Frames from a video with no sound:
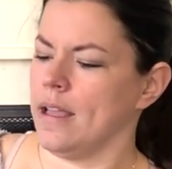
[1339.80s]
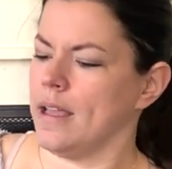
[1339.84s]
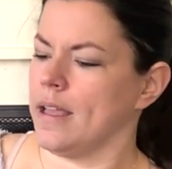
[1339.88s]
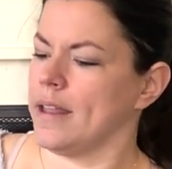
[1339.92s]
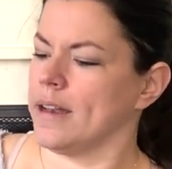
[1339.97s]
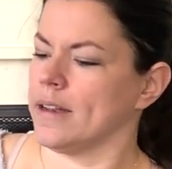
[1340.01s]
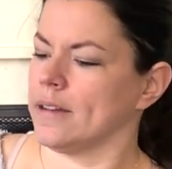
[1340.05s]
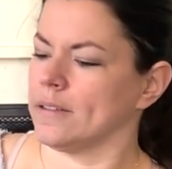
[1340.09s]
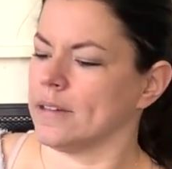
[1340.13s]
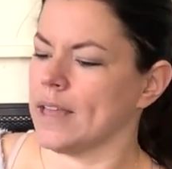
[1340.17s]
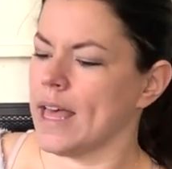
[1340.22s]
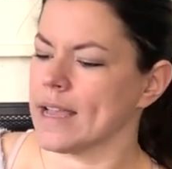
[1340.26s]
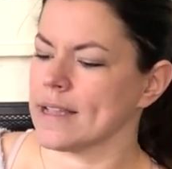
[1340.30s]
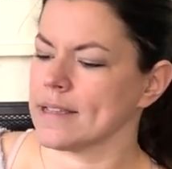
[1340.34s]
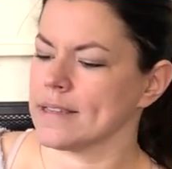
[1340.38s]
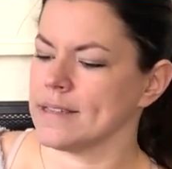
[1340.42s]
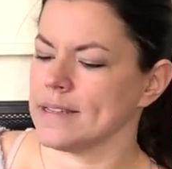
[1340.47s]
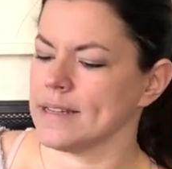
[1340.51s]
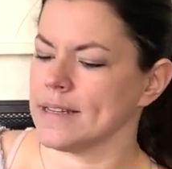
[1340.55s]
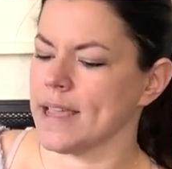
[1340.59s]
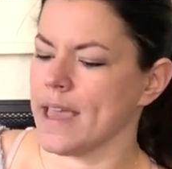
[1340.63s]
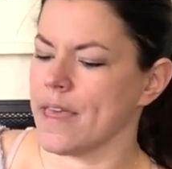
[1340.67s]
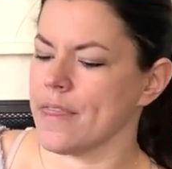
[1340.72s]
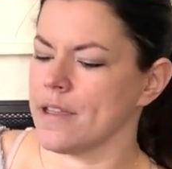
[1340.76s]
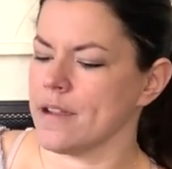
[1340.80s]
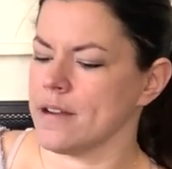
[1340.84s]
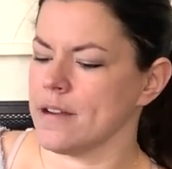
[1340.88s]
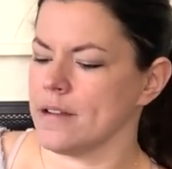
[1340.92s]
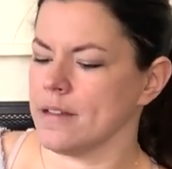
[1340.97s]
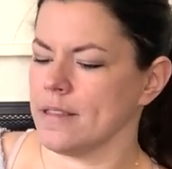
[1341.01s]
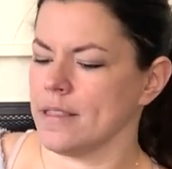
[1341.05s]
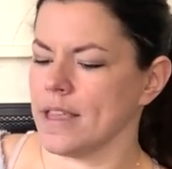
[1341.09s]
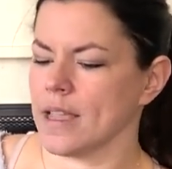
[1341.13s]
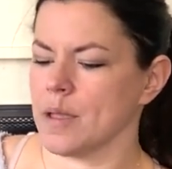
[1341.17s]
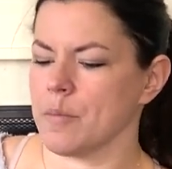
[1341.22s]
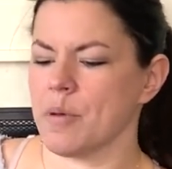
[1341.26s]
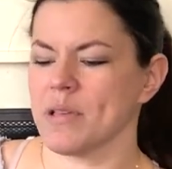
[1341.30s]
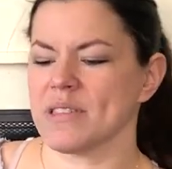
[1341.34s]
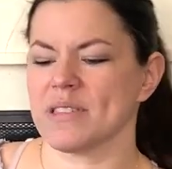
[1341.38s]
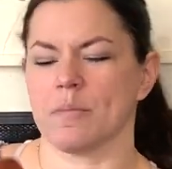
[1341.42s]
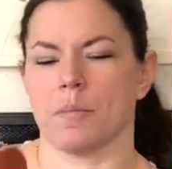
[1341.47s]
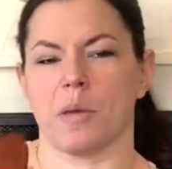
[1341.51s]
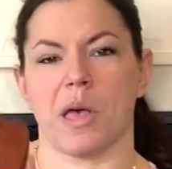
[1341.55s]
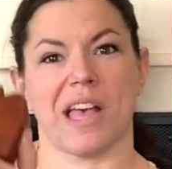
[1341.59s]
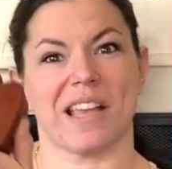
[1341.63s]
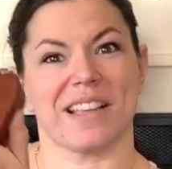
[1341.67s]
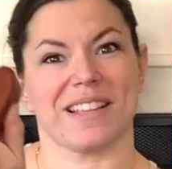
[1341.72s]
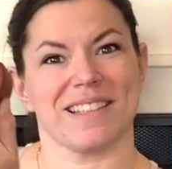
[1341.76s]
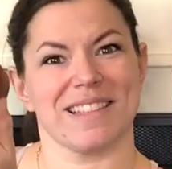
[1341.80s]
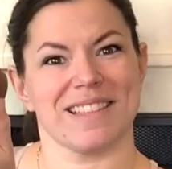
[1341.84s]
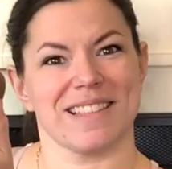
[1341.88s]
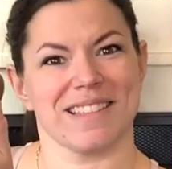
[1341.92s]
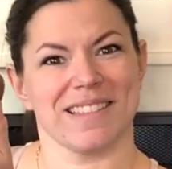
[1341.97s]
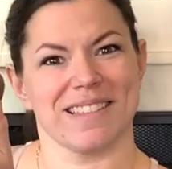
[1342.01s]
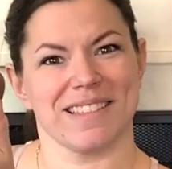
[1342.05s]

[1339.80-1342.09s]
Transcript: and it locks together like a puzzle box.